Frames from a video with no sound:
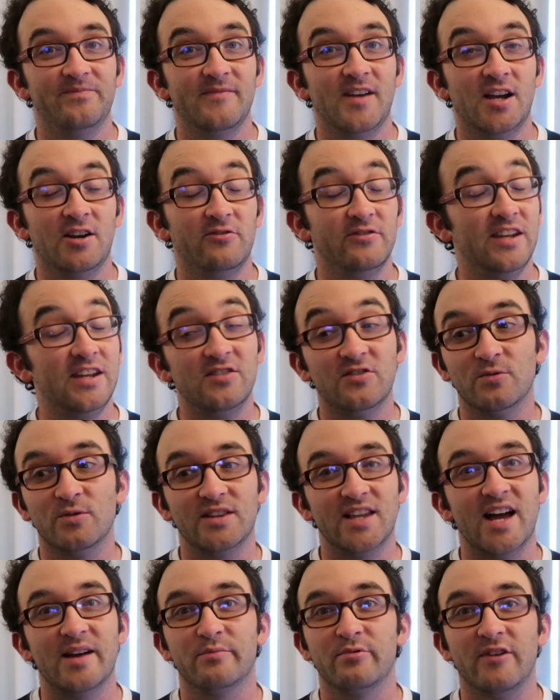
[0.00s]
I don't need to
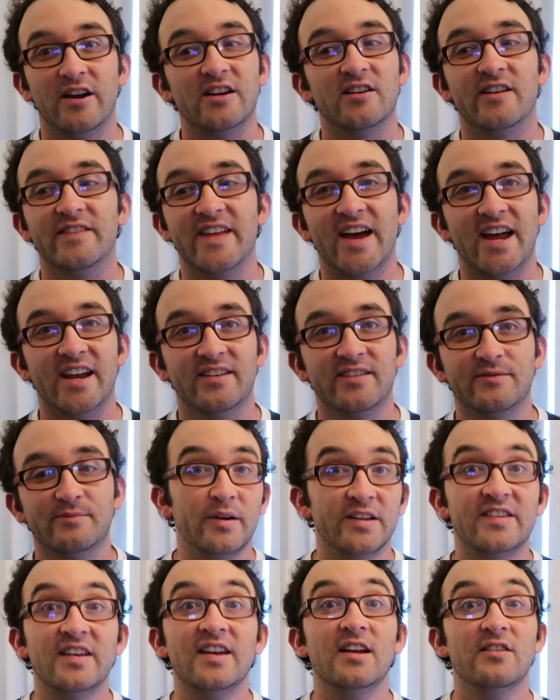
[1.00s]
elaborate on that.
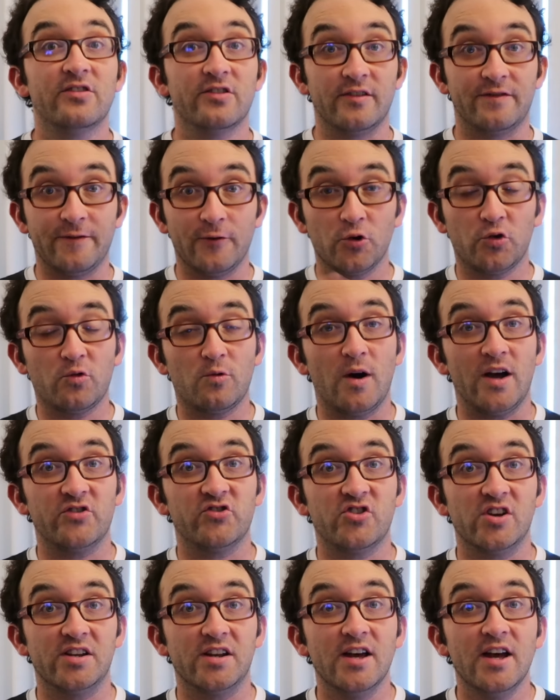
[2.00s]
But to answer the first
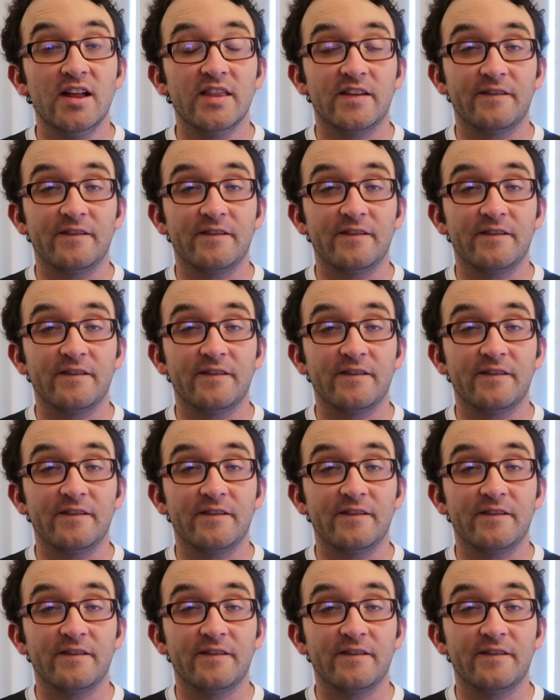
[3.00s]
question,